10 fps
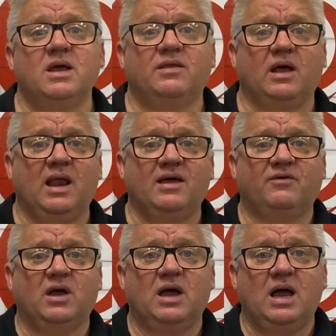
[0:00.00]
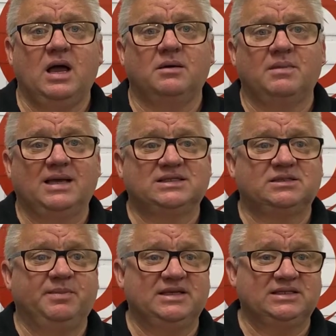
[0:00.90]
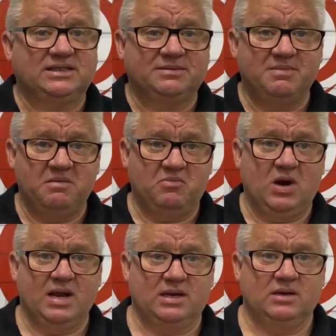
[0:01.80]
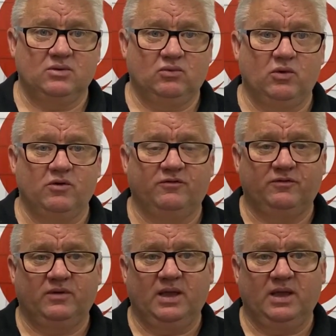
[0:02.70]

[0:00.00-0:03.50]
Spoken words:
they'll have a asbestos membrane roof,